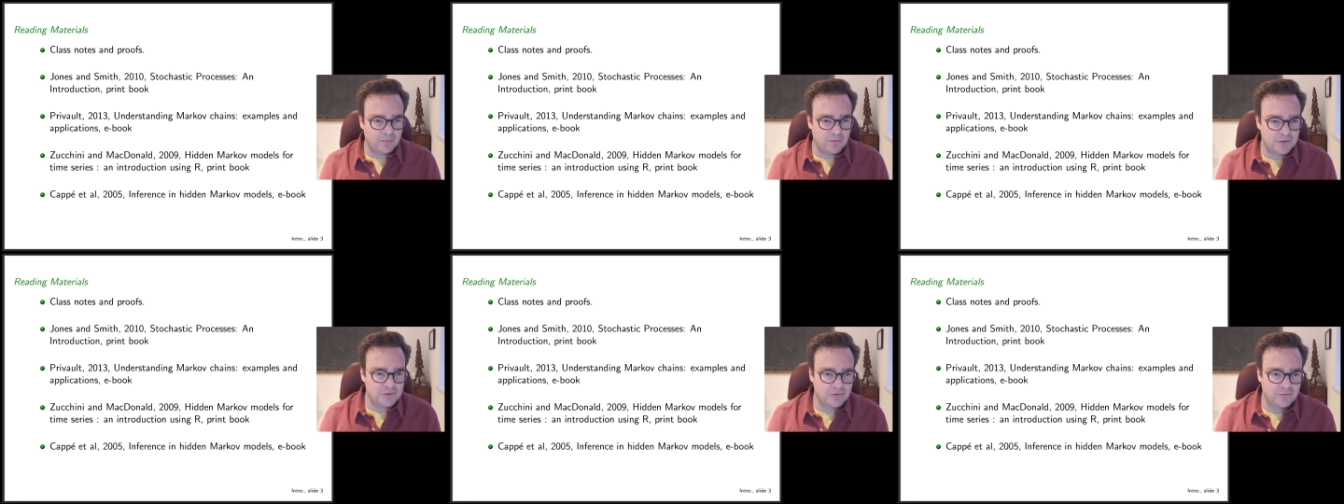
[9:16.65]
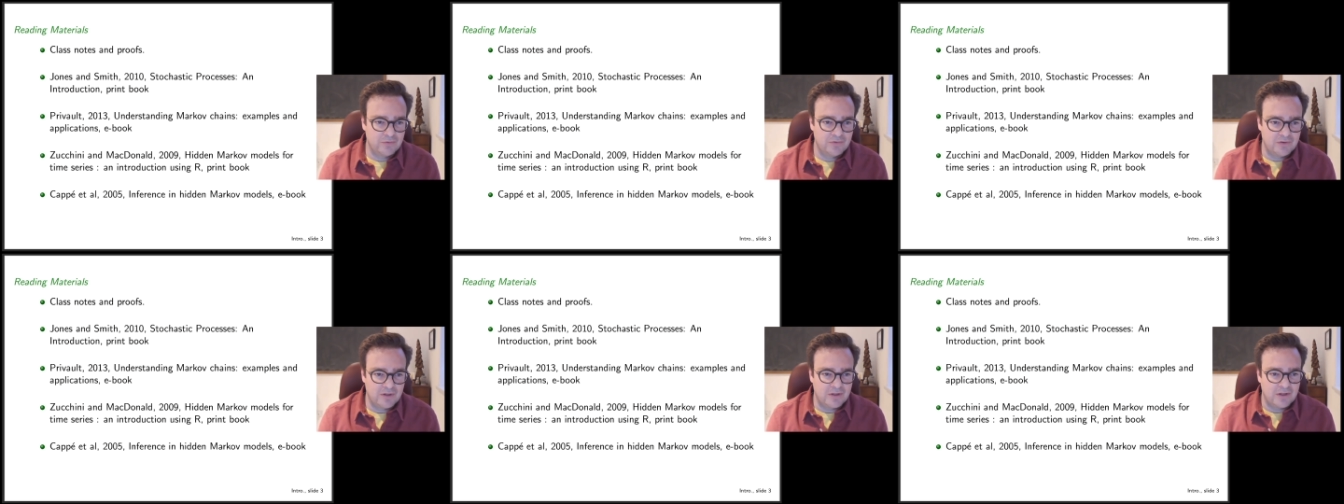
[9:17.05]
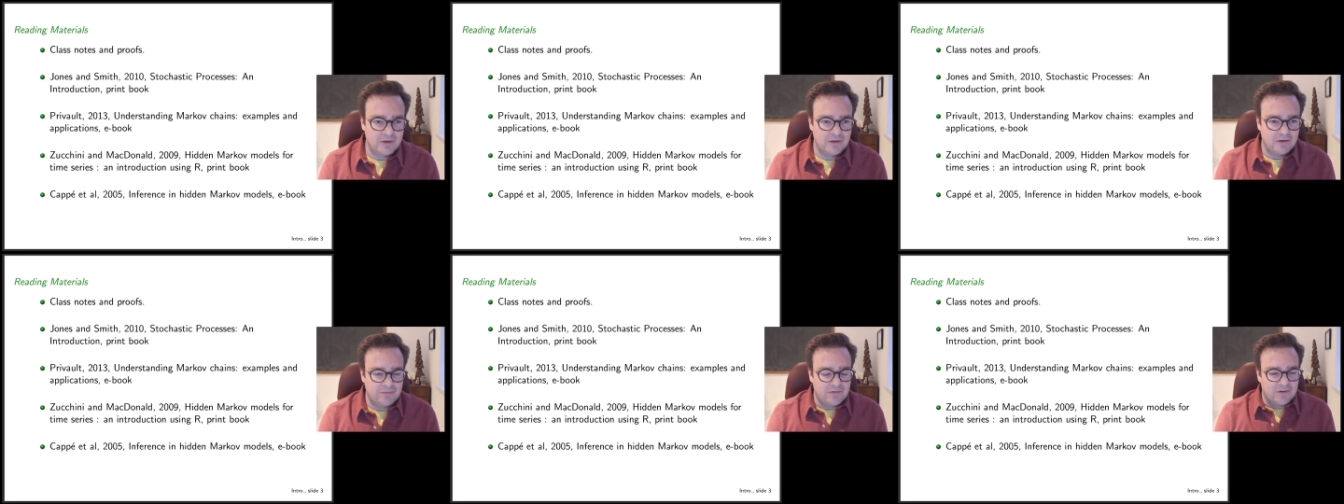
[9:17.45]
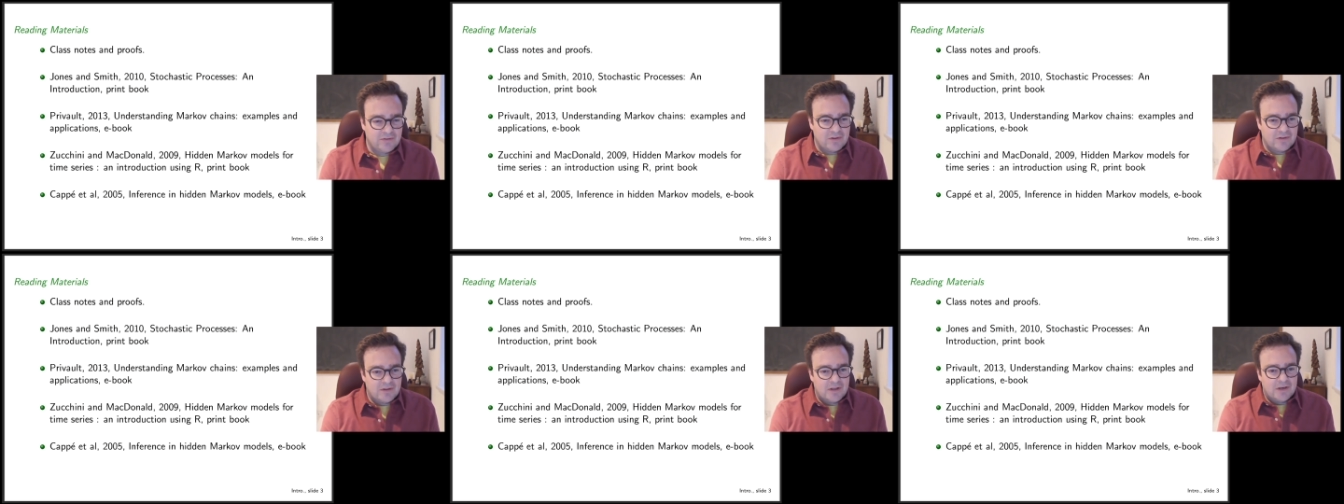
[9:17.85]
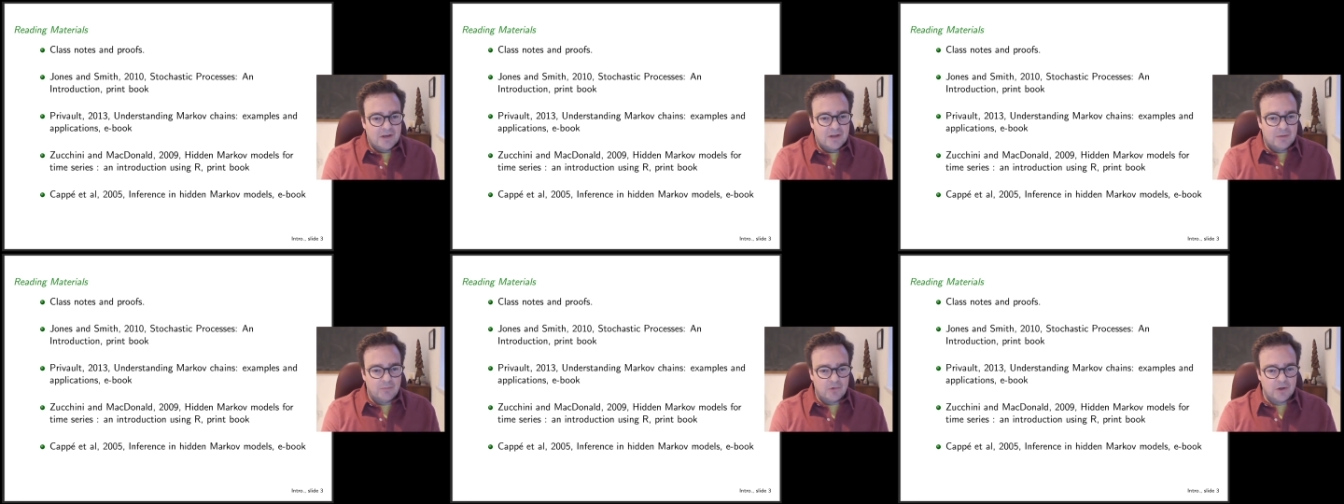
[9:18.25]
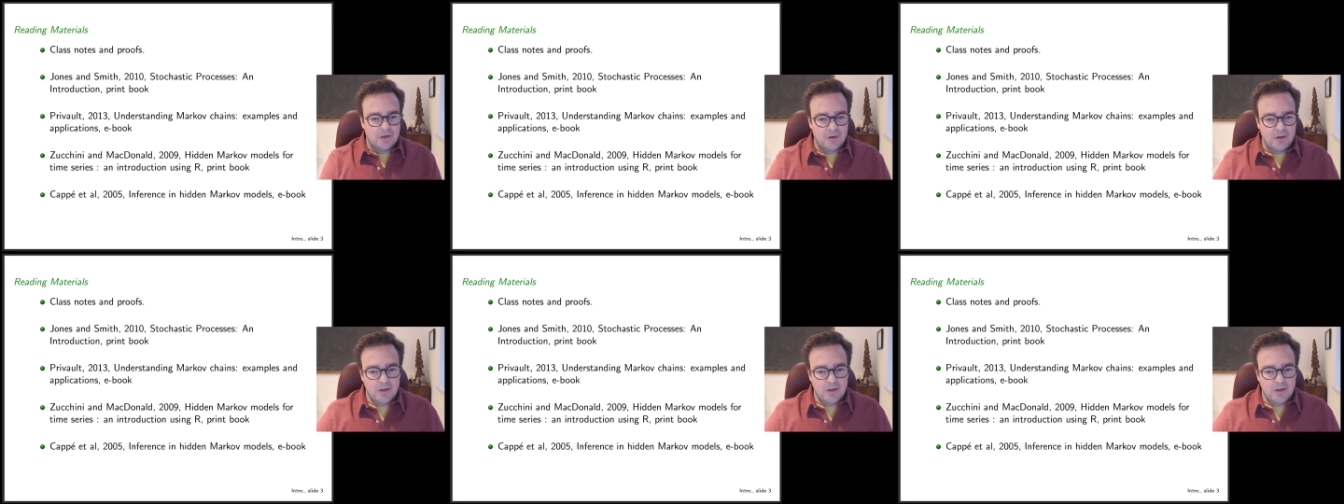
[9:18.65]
I'm not sure if we say that, if I said that name right.